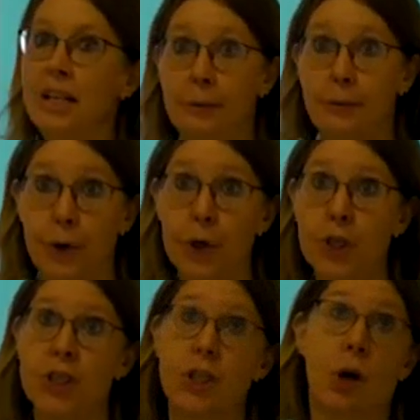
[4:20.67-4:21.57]

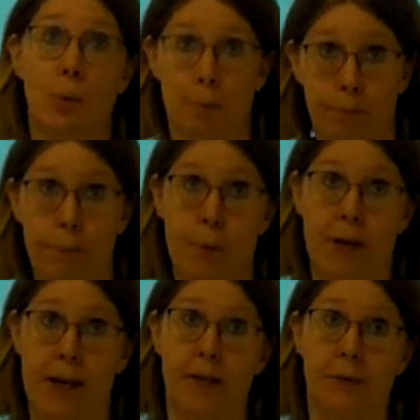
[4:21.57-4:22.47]
diverse
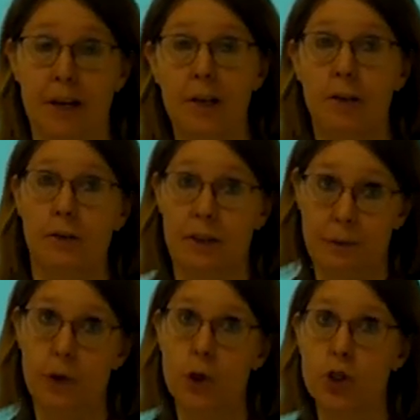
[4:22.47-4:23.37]
public, very
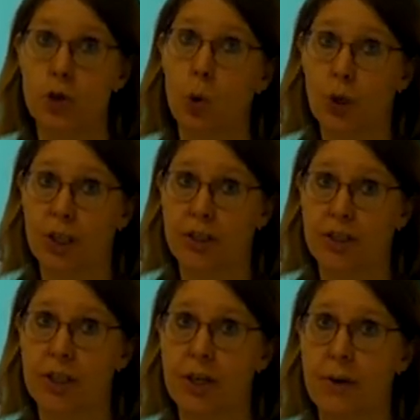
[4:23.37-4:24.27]
diverse
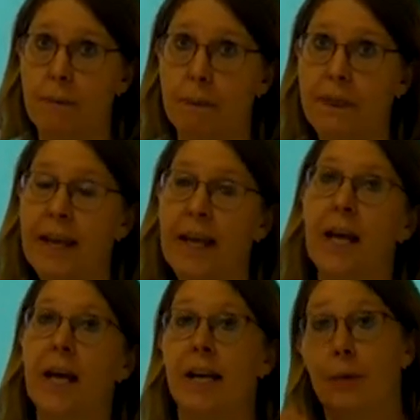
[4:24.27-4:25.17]
audience.
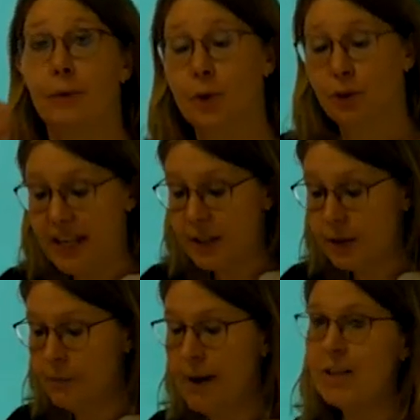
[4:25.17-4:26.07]
Now, for the rest
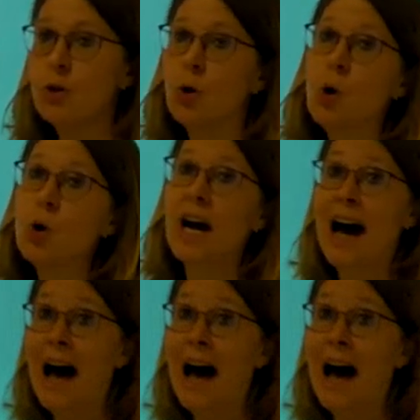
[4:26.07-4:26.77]
of my talk,